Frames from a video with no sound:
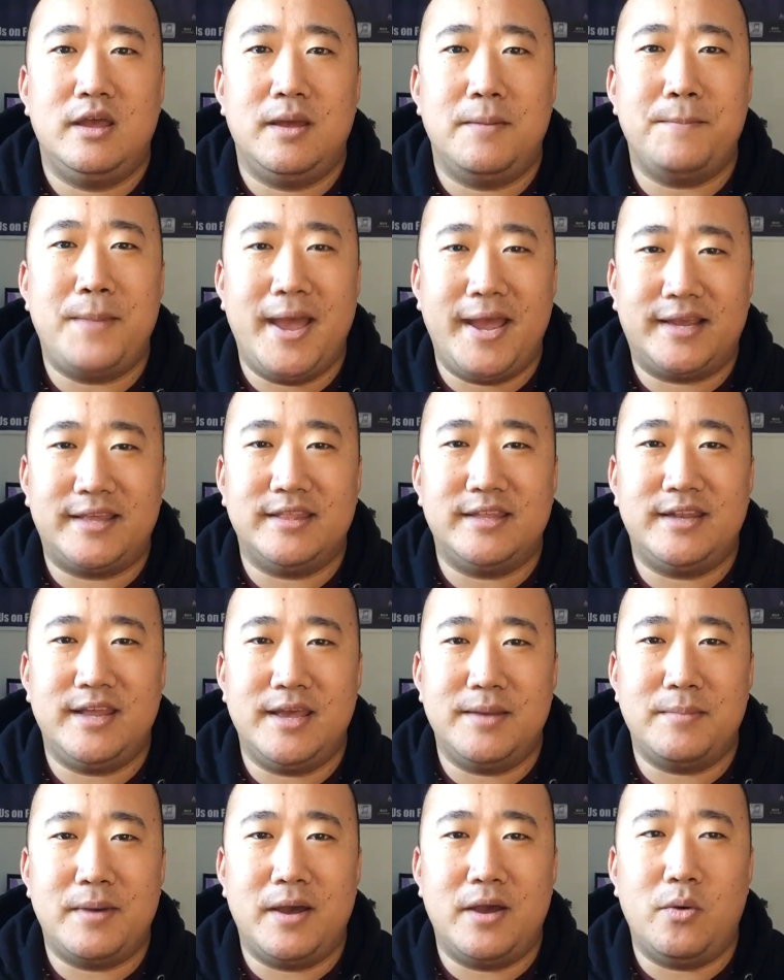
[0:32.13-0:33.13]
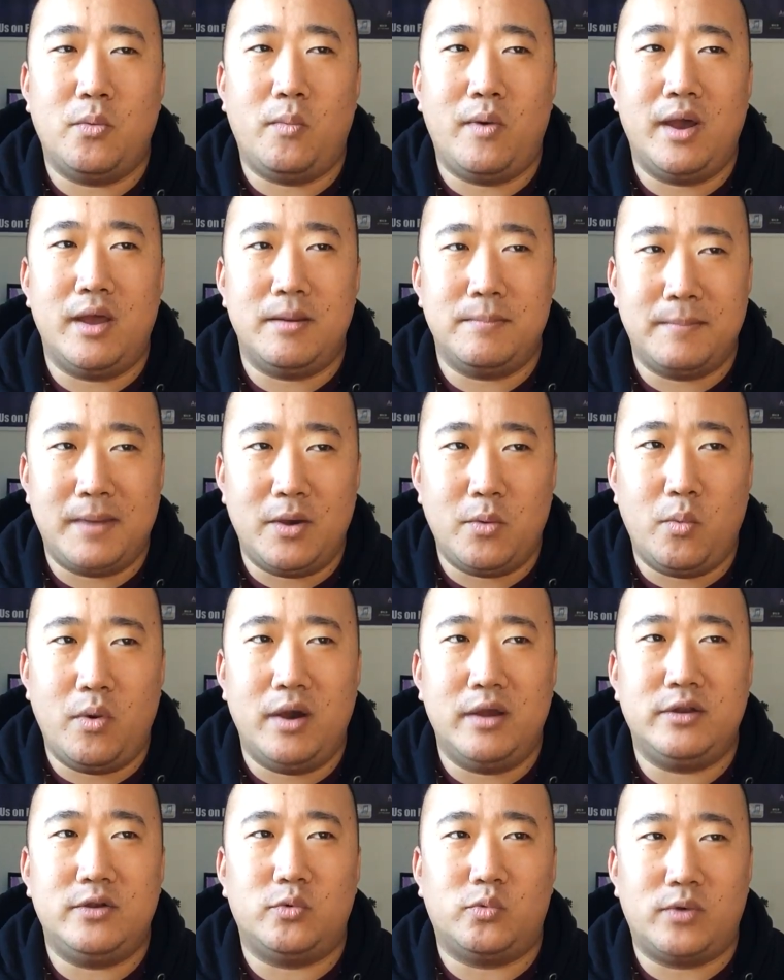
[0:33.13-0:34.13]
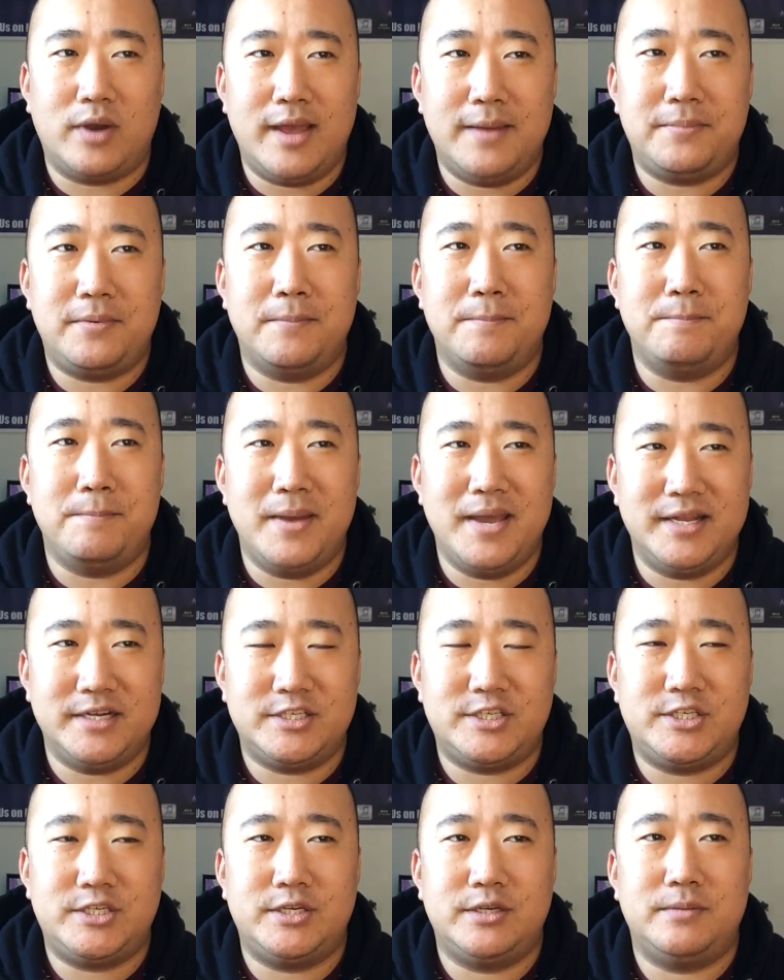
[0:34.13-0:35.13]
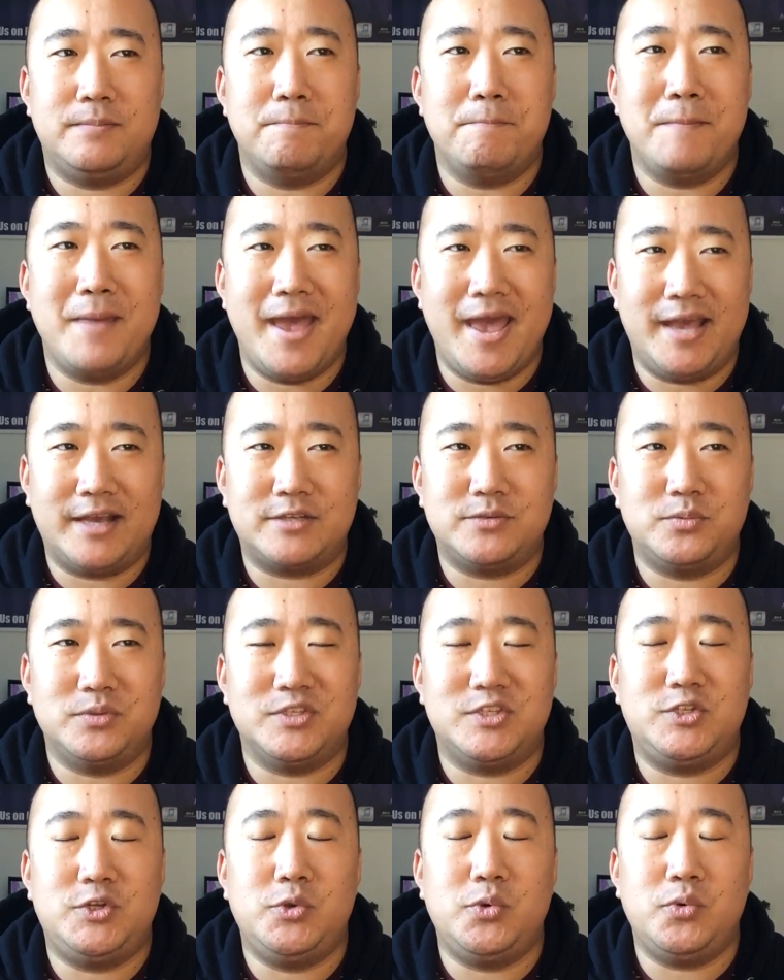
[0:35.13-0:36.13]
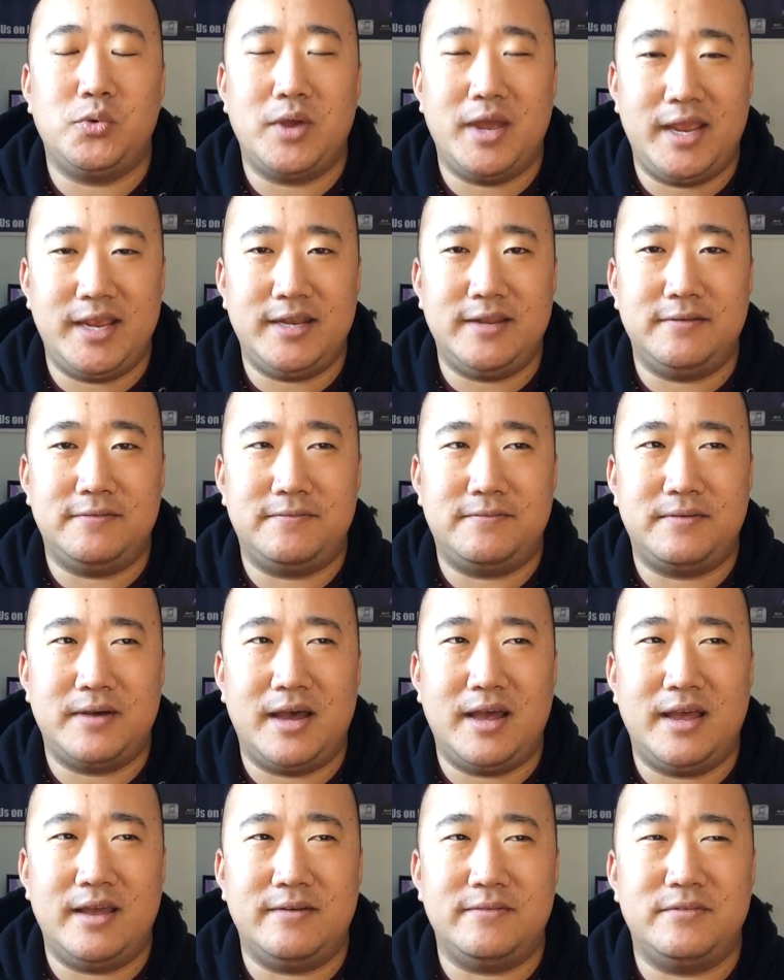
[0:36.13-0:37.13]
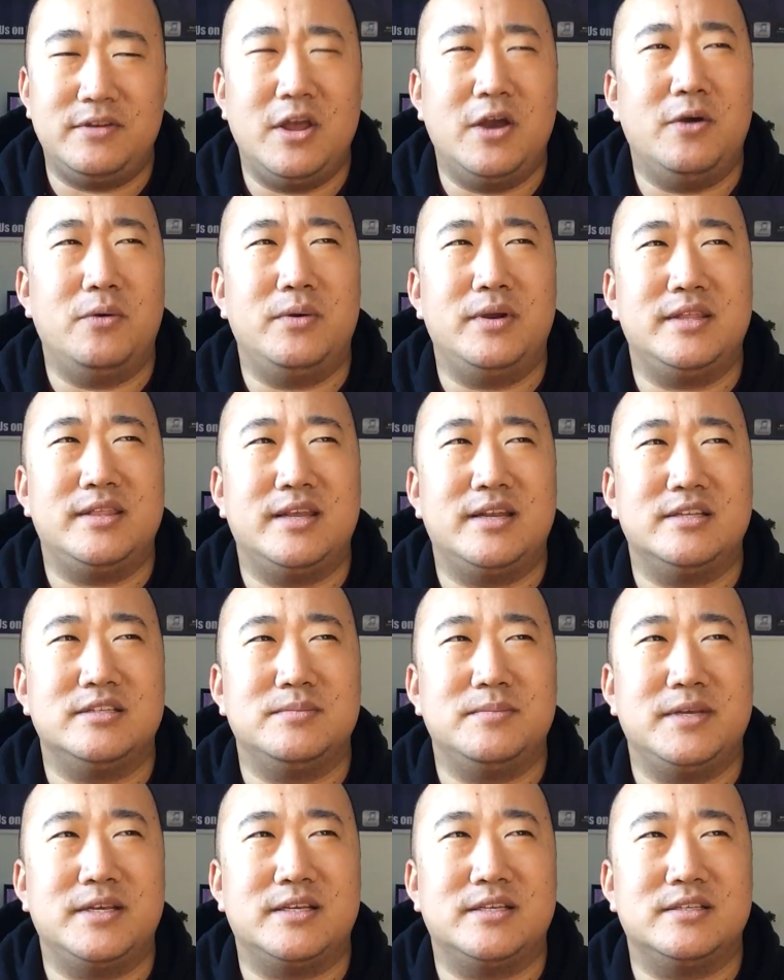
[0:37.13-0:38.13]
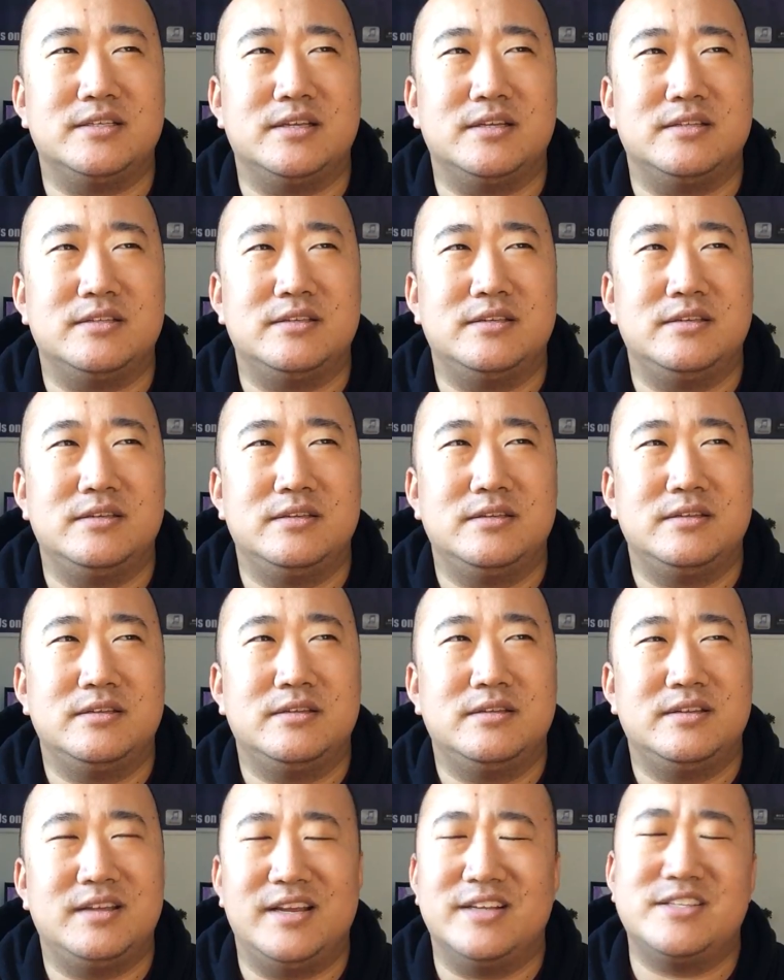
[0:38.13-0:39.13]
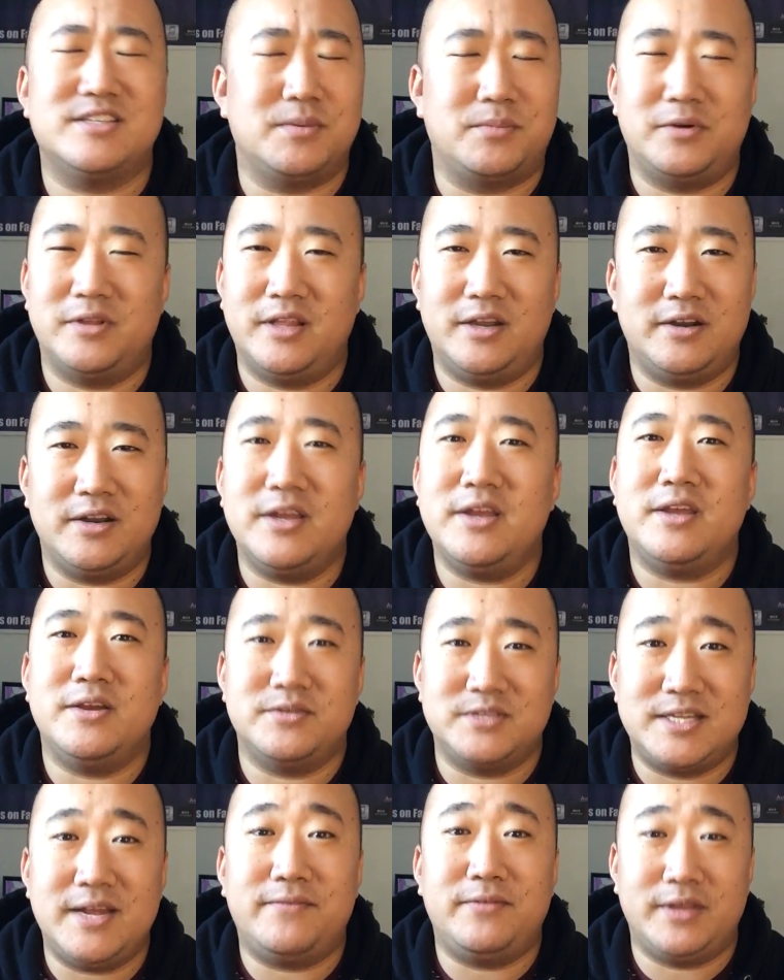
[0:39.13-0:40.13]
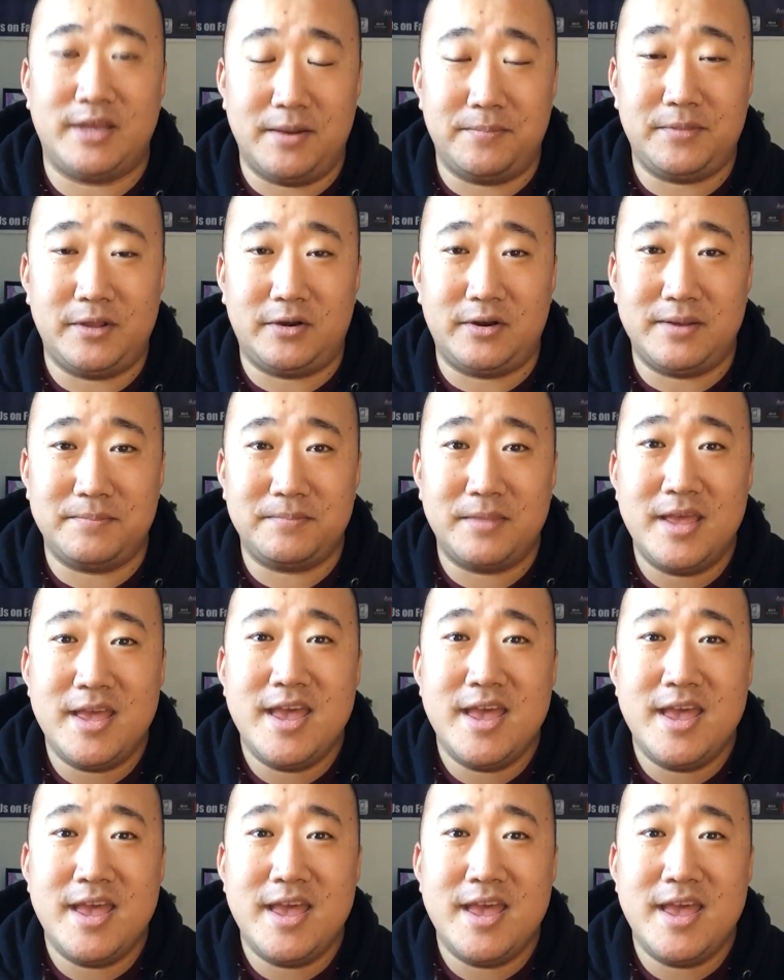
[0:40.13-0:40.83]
back in the day, my one rep bench max was 285. No, wait, that doesn't make any sense. That's somewhere in there. It was definitely up there, right?